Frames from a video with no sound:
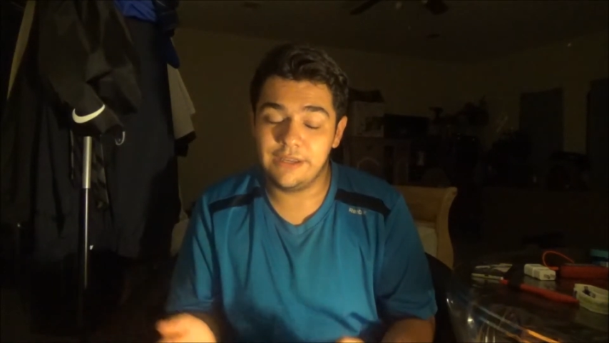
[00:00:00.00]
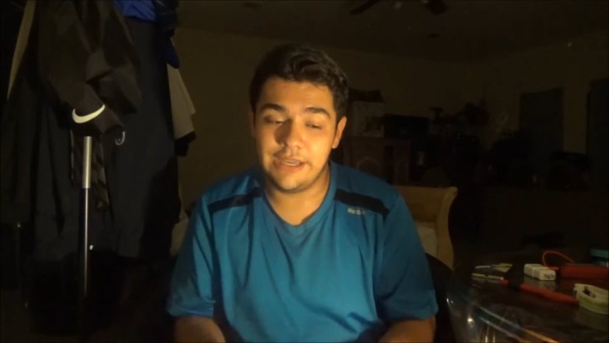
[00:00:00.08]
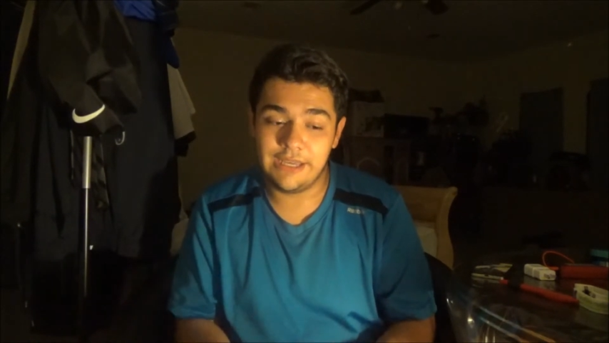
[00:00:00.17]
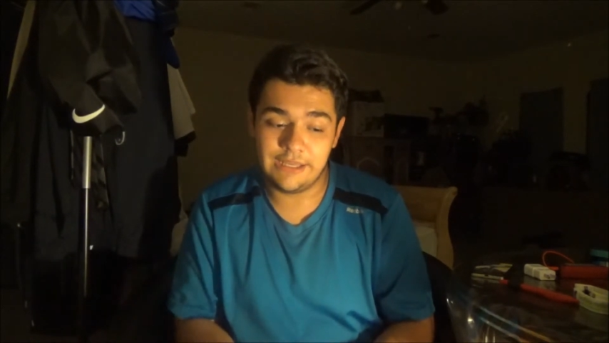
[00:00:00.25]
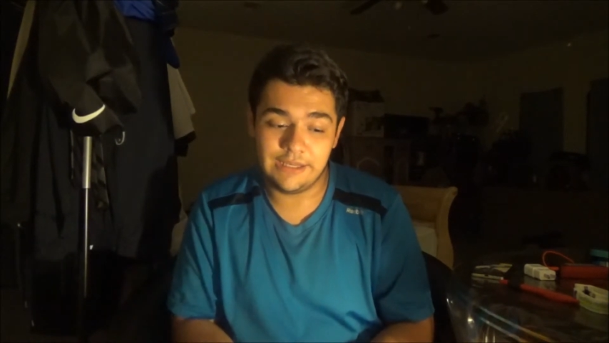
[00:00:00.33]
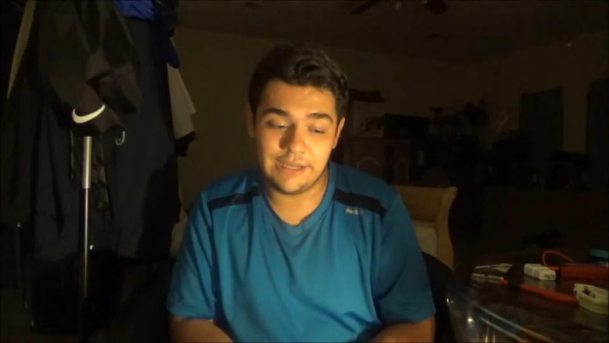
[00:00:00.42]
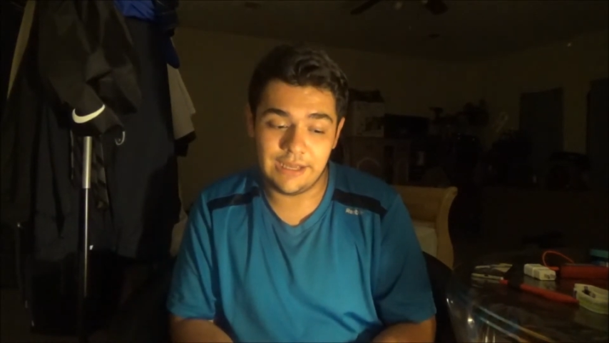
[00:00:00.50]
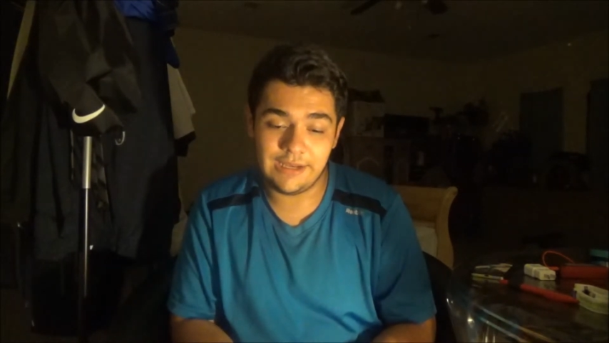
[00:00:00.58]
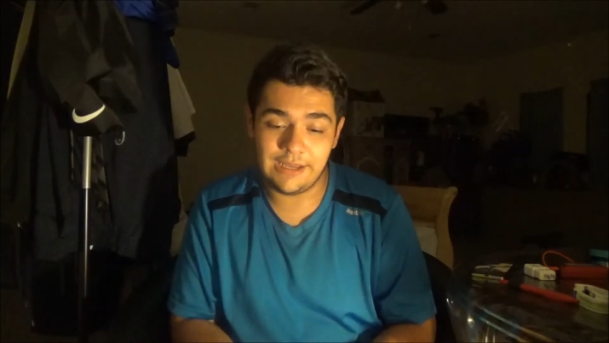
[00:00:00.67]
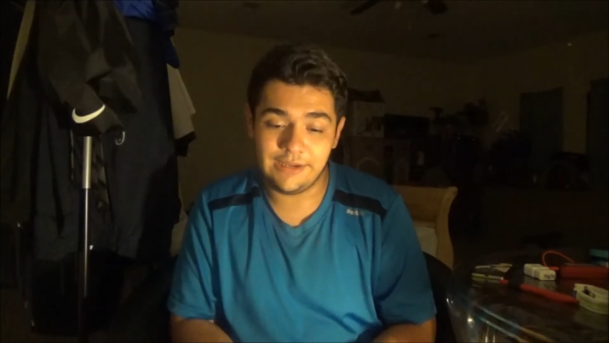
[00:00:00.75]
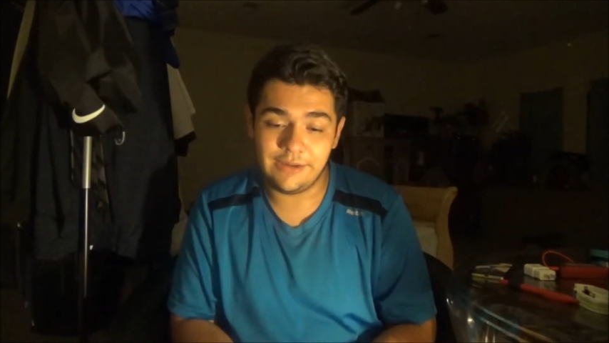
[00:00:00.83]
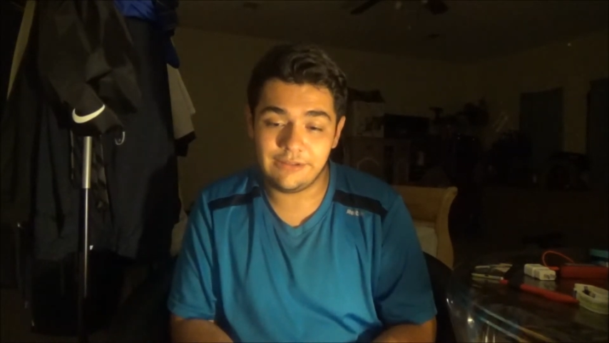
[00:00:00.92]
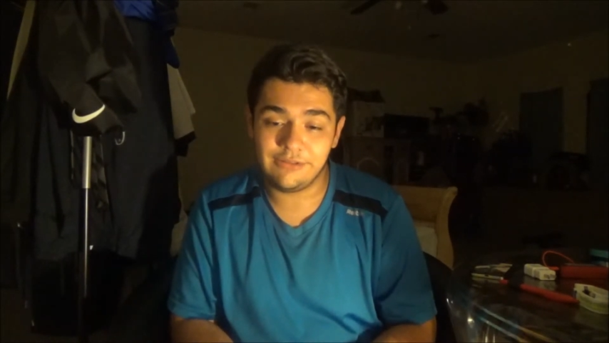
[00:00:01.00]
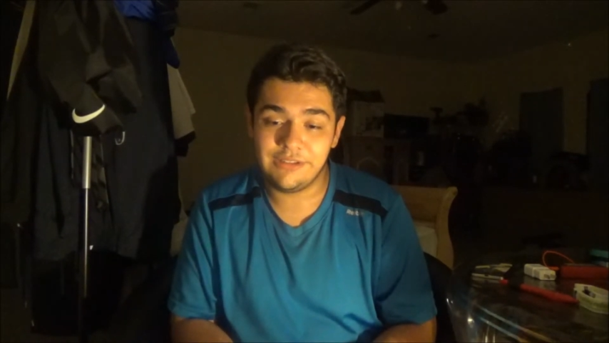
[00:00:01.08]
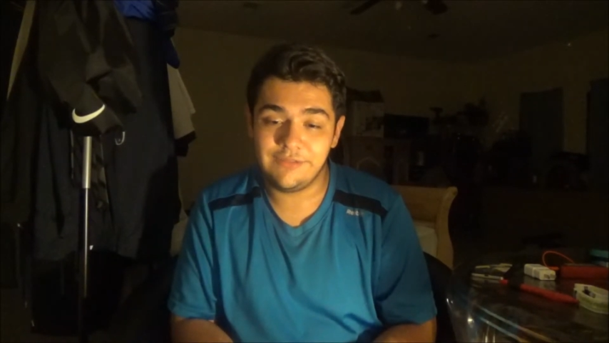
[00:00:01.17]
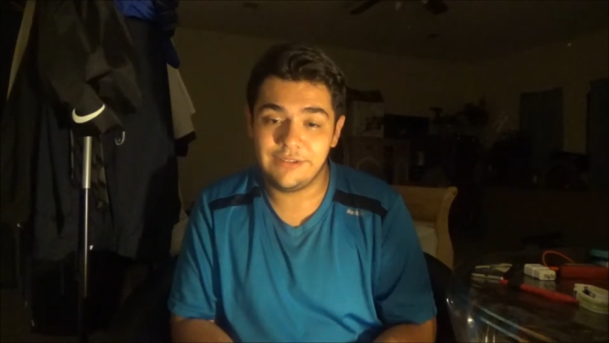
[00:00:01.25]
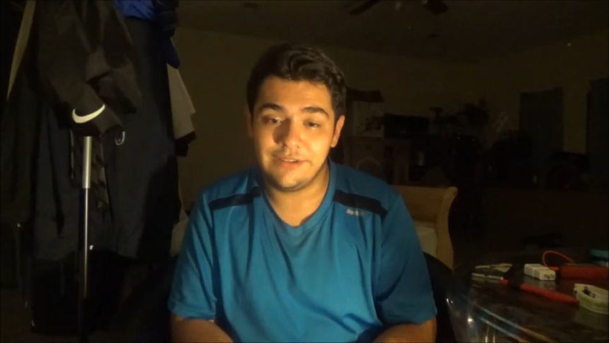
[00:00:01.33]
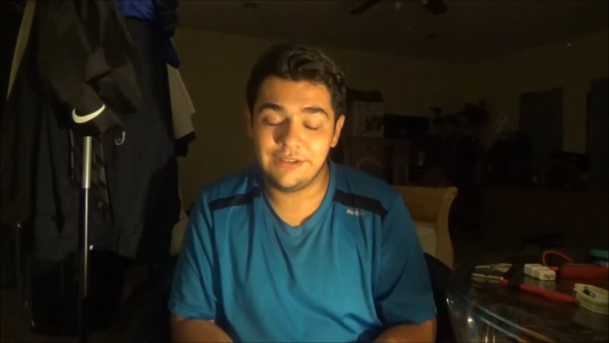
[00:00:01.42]
and I, I, don't, I don't
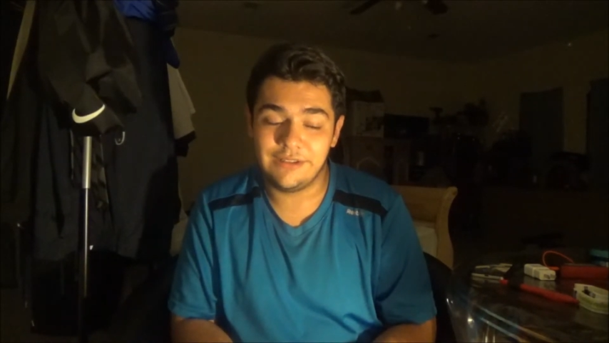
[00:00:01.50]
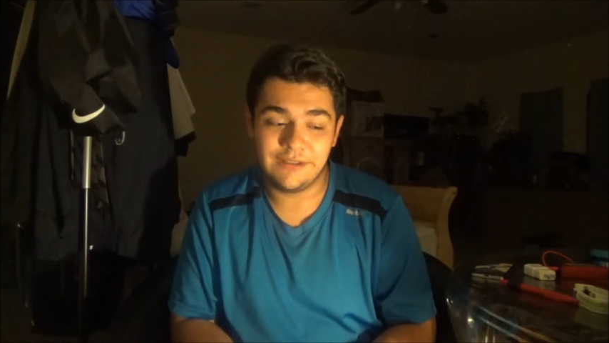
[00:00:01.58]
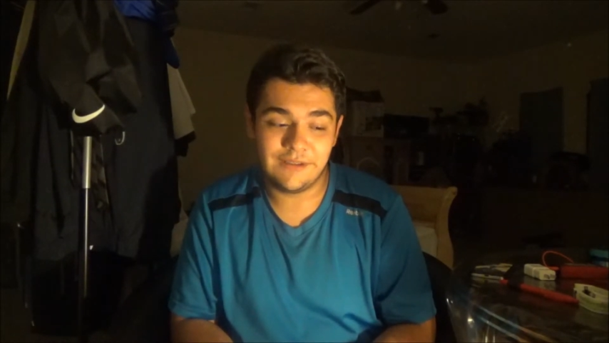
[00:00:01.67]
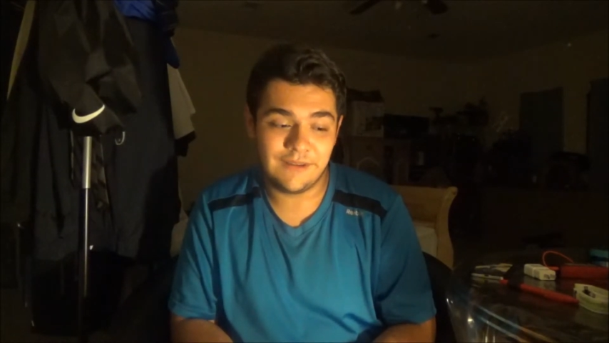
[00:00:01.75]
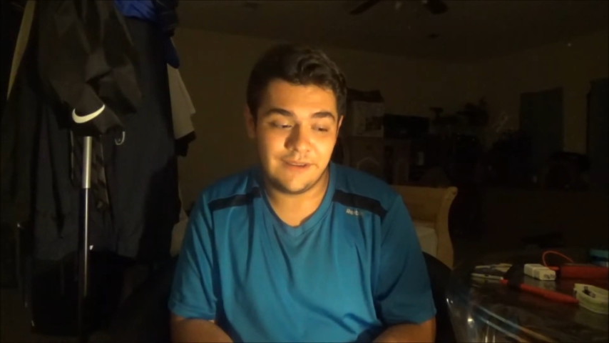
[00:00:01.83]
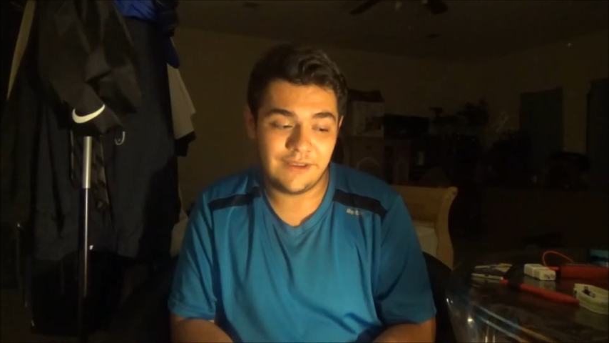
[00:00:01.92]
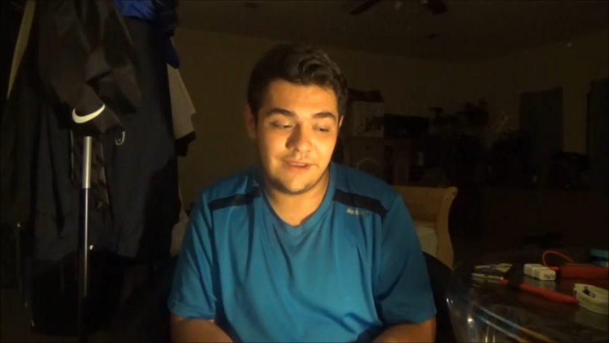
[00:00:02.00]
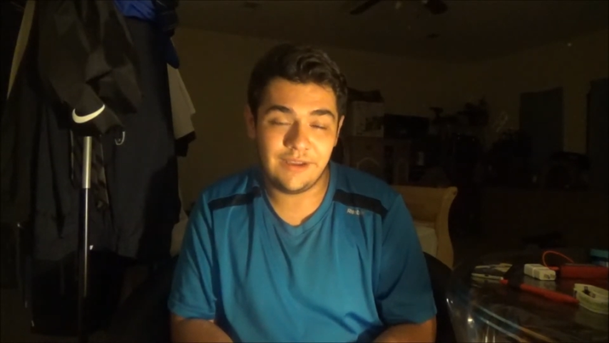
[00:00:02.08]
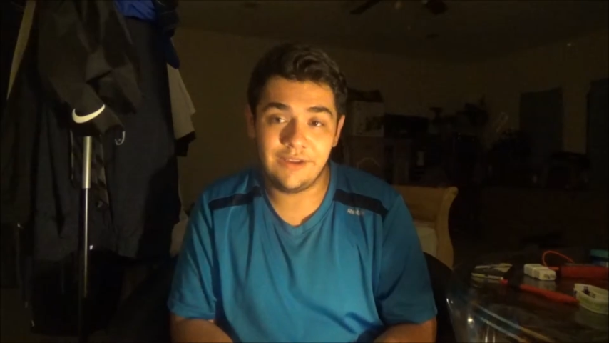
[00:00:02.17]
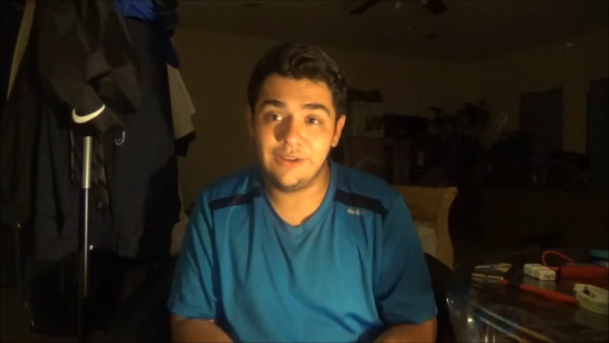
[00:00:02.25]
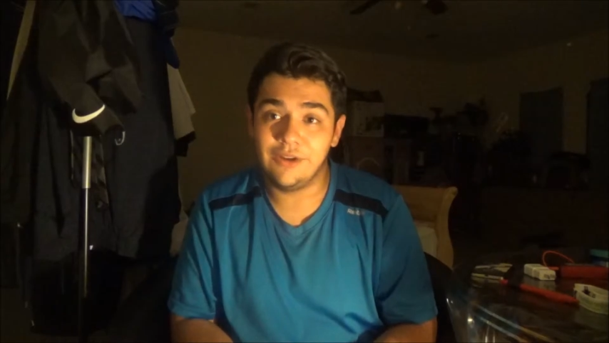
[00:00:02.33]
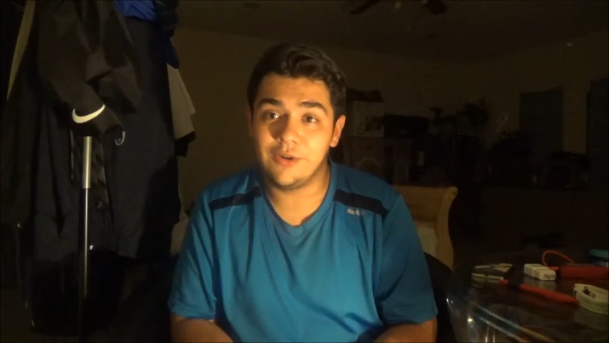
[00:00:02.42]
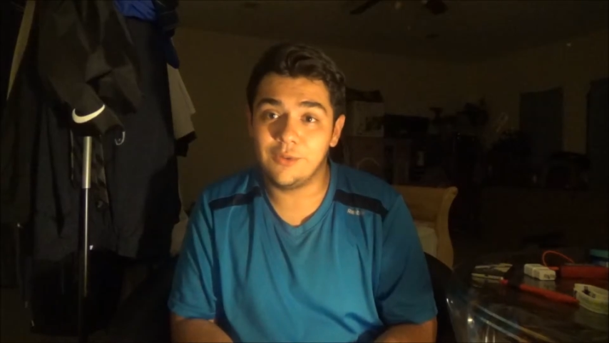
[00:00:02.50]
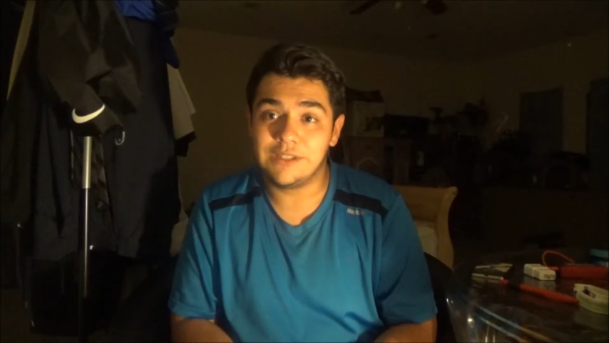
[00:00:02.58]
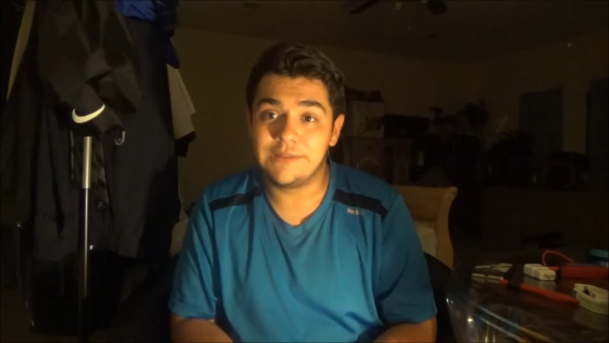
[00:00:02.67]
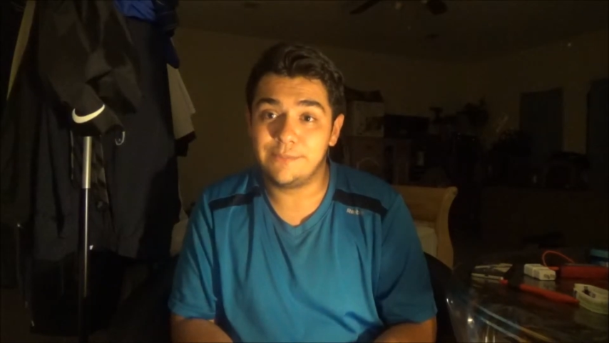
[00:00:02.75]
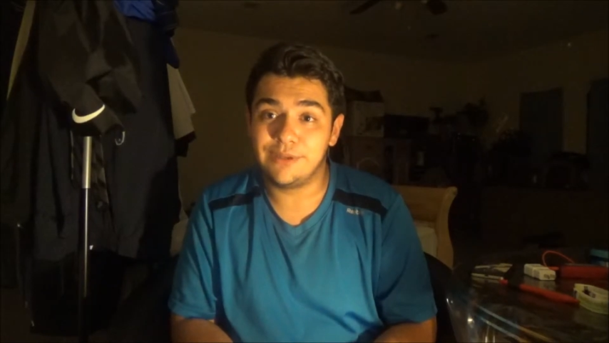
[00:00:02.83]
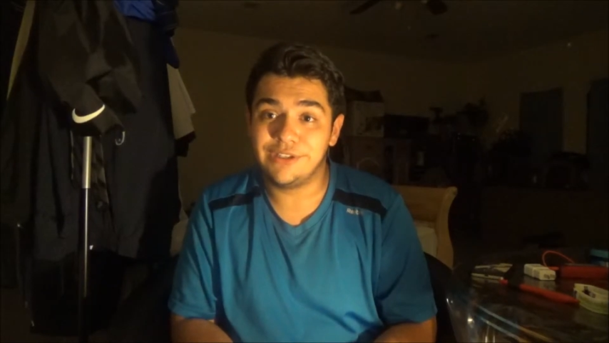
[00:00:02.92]
even know what
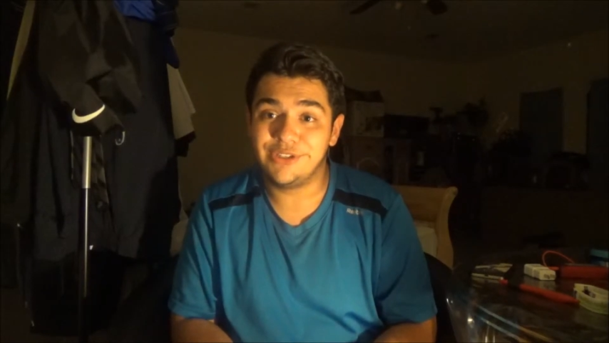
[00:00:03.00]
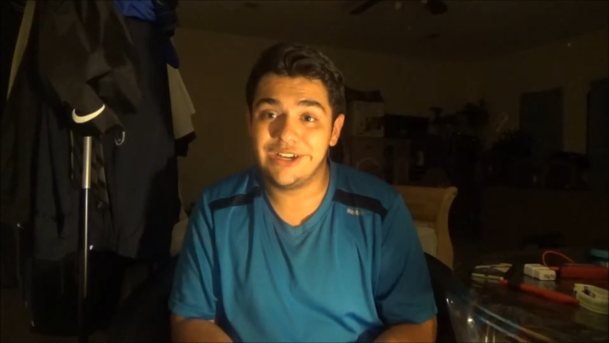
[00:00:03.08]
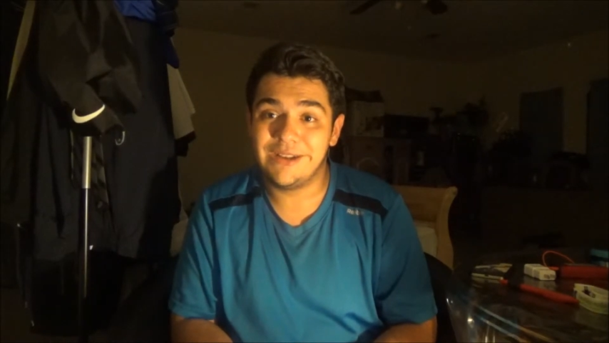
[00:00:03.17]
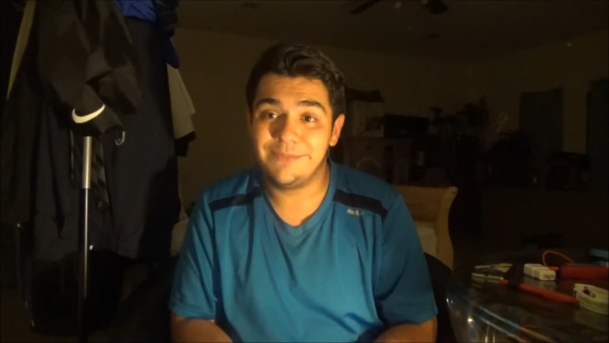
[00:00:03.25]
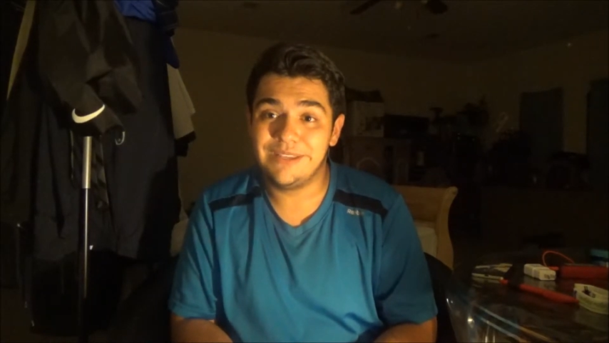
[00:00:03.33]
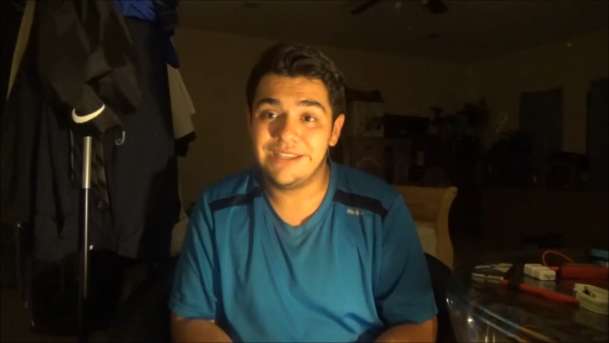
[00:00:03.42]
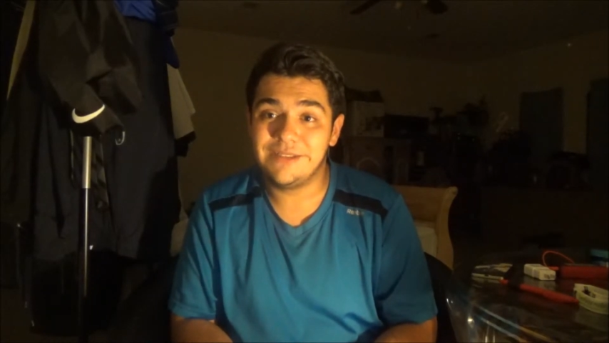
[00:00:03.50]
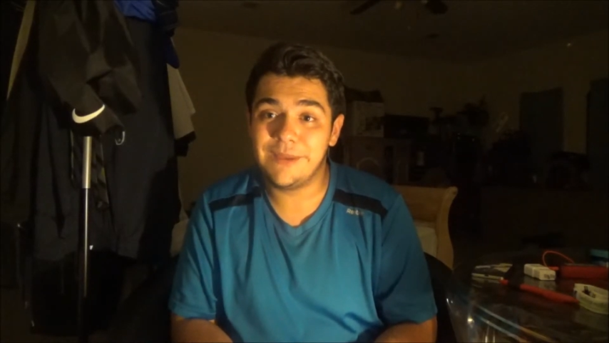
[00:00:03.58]
Springtrap is.